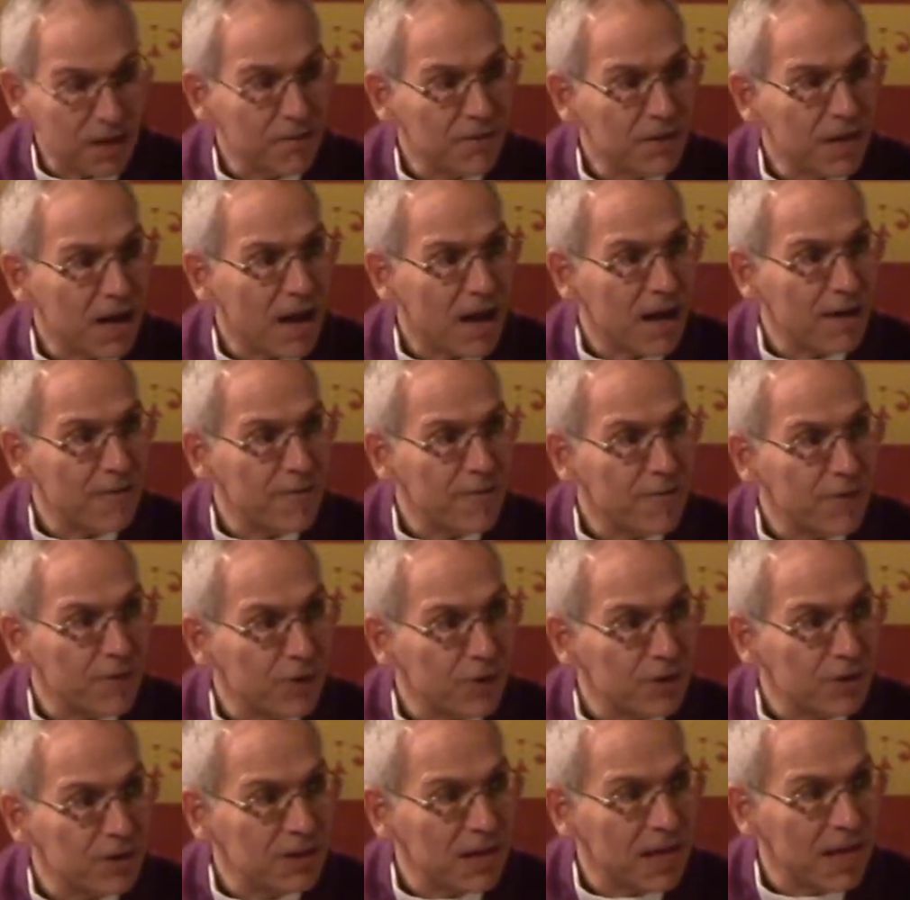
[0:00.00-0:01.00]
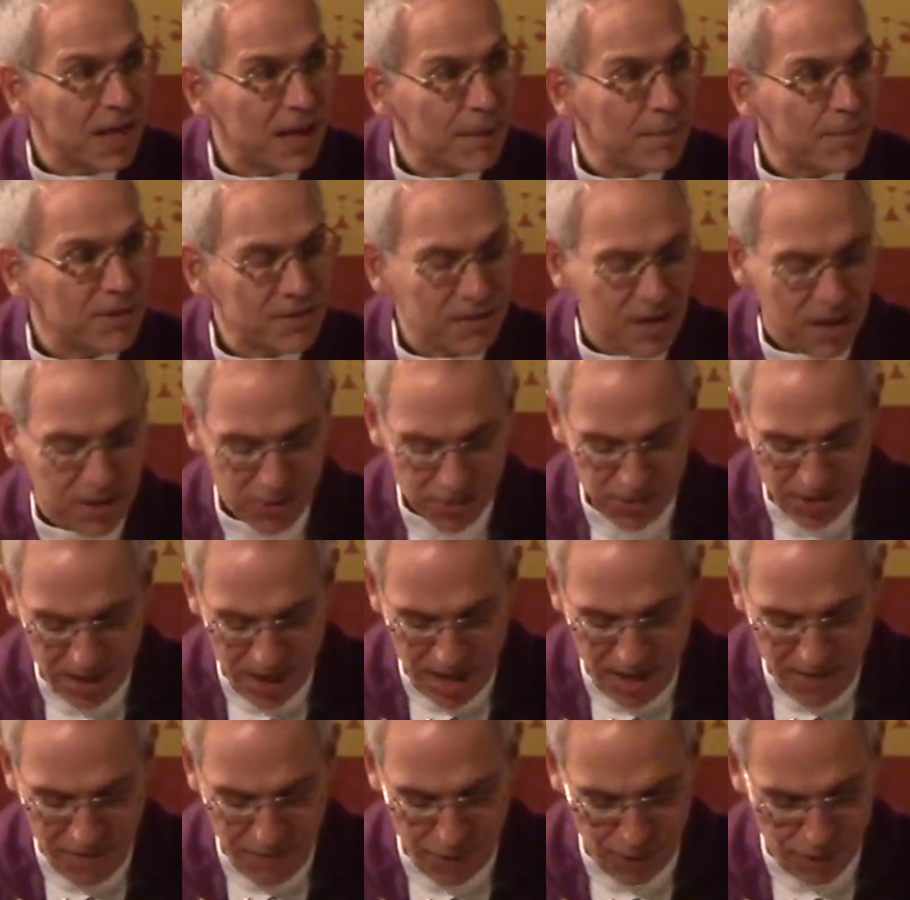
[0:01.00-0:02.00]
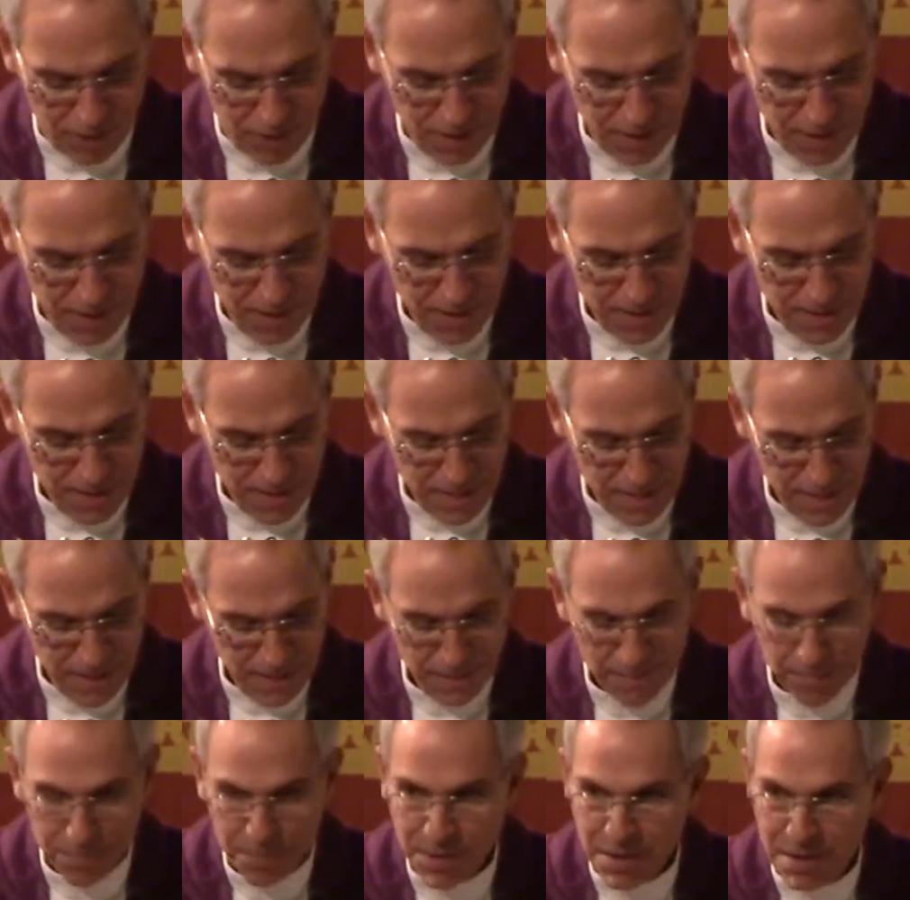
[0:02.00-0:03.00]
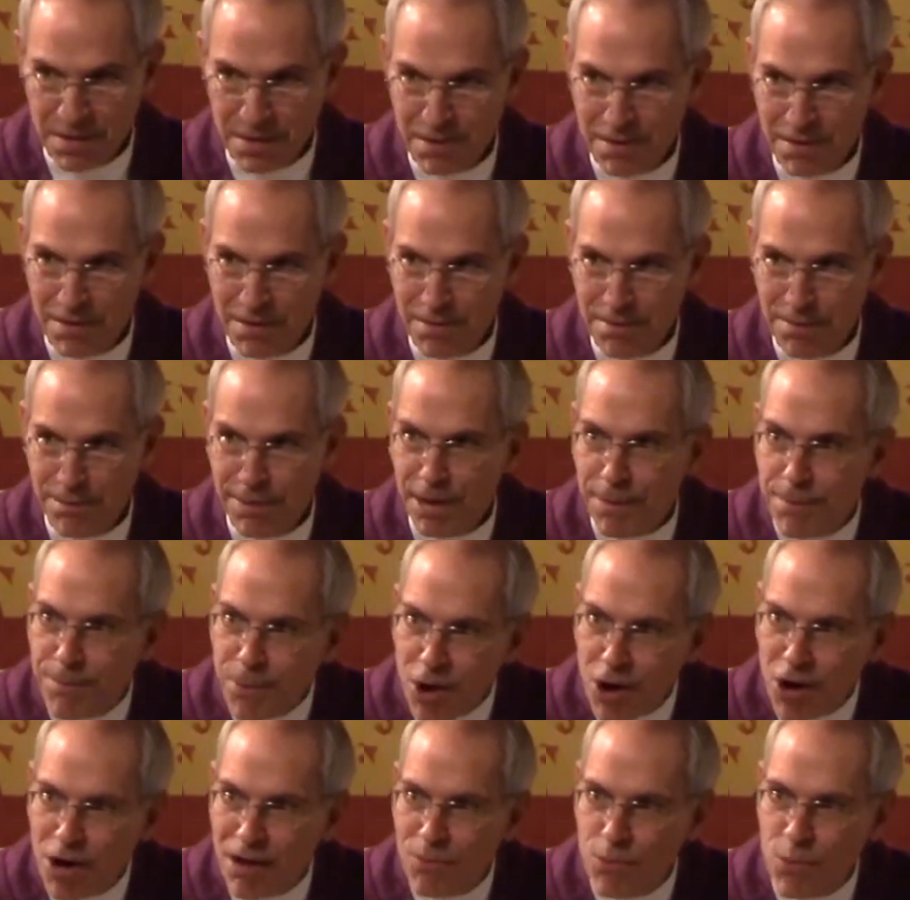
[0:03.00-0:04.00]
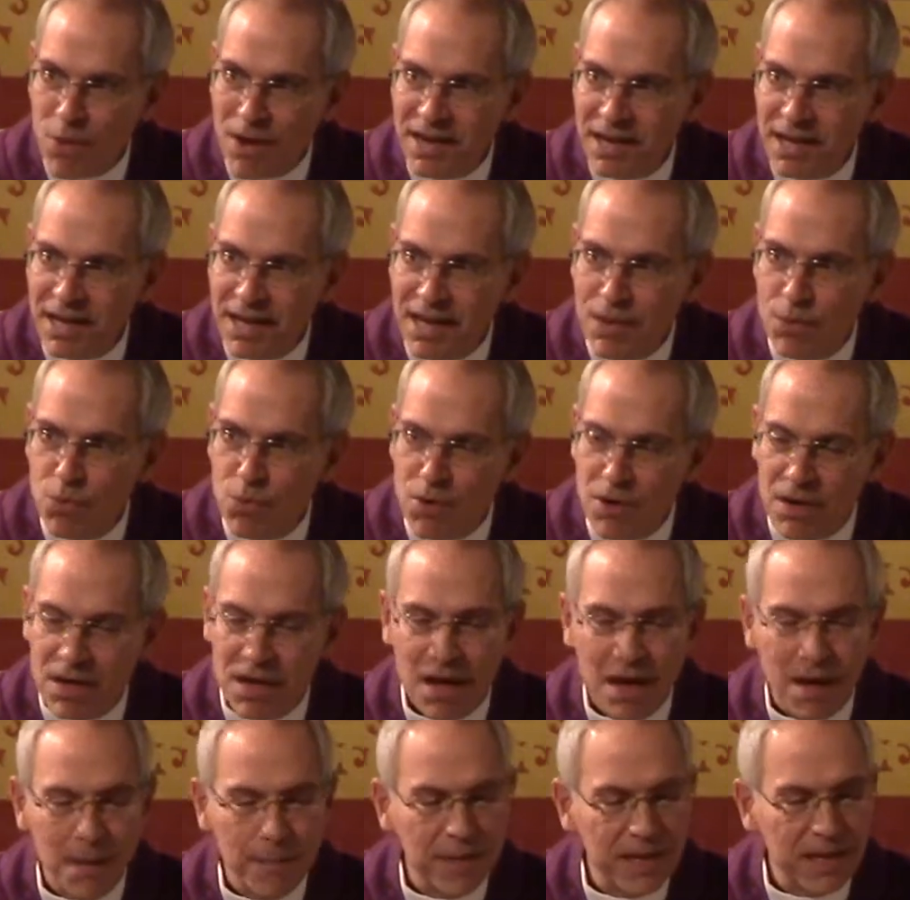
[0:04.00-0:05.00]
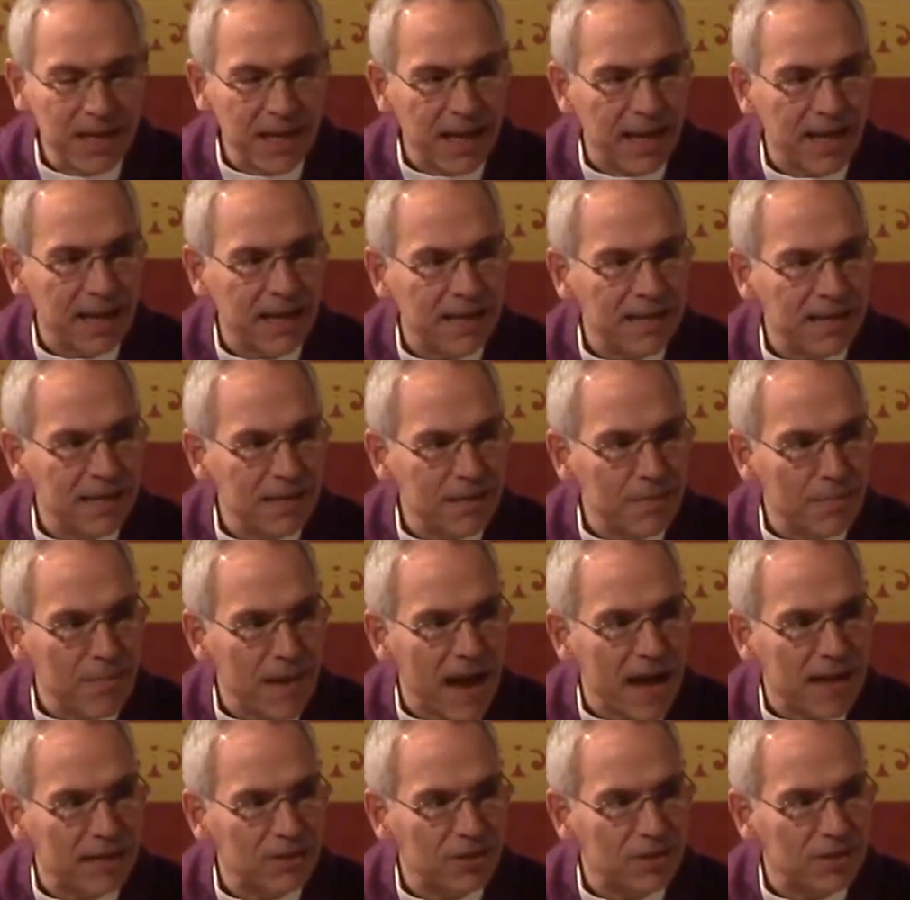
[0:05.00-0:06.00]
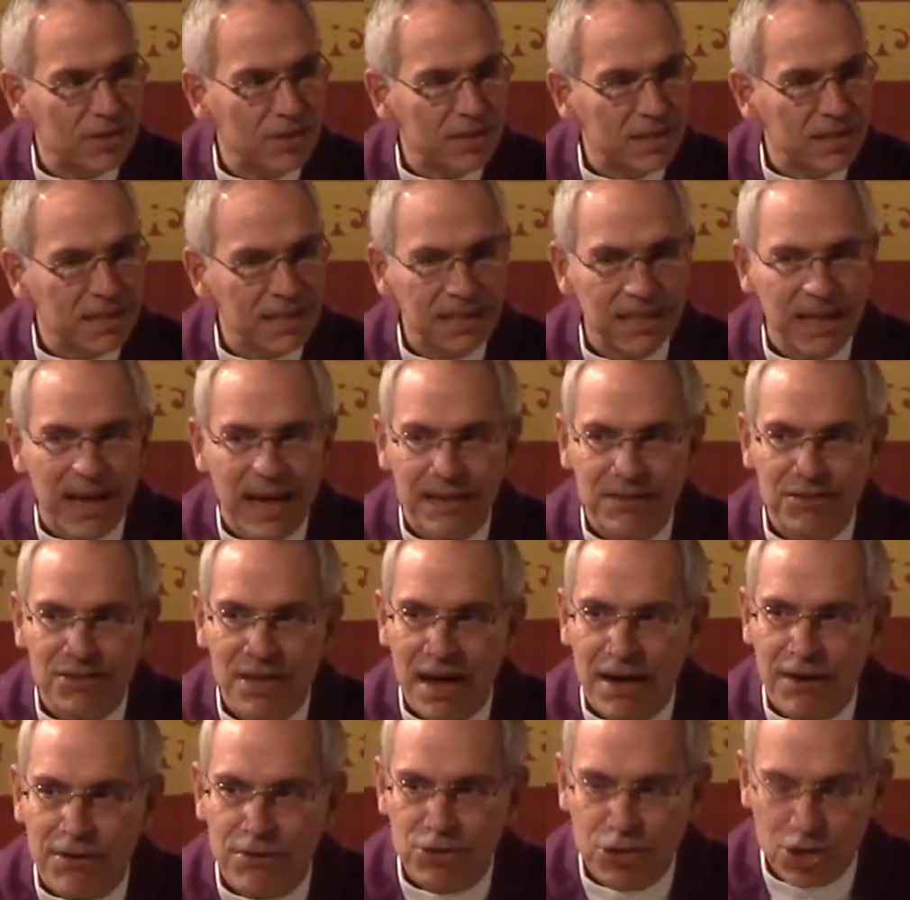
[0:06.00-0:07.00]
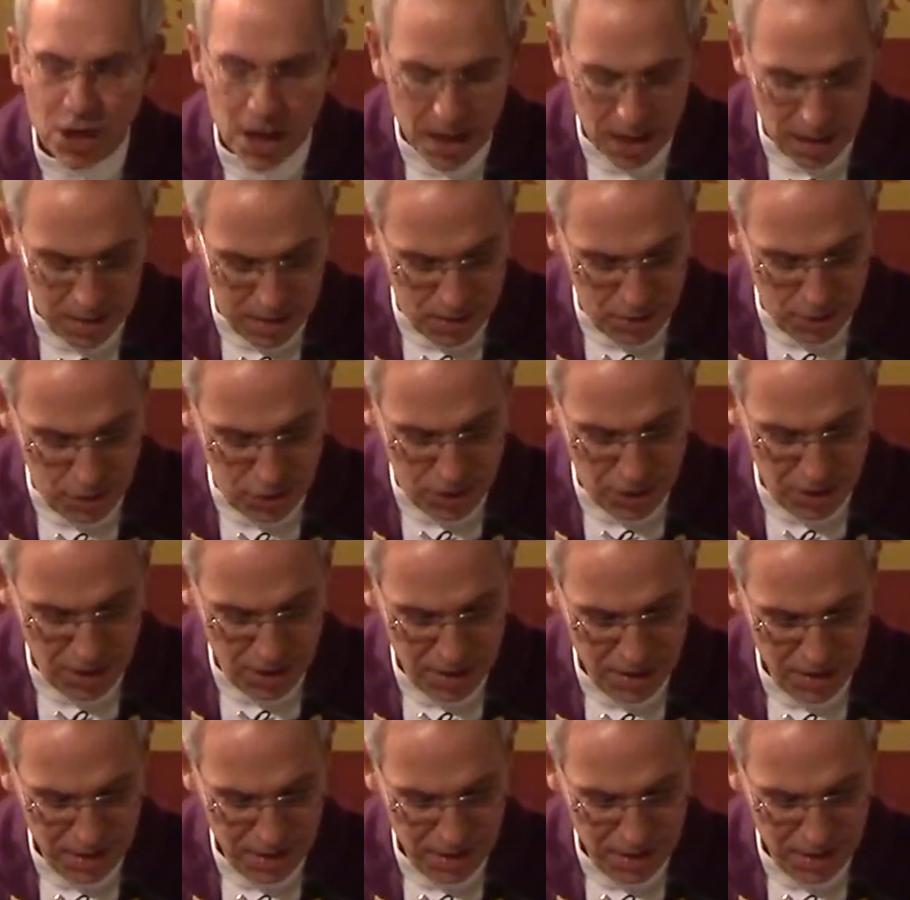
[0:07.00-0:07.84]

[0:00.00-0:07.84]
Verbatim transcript: of God first came as our Savior, but upon when He will come again in majesty as our Judge.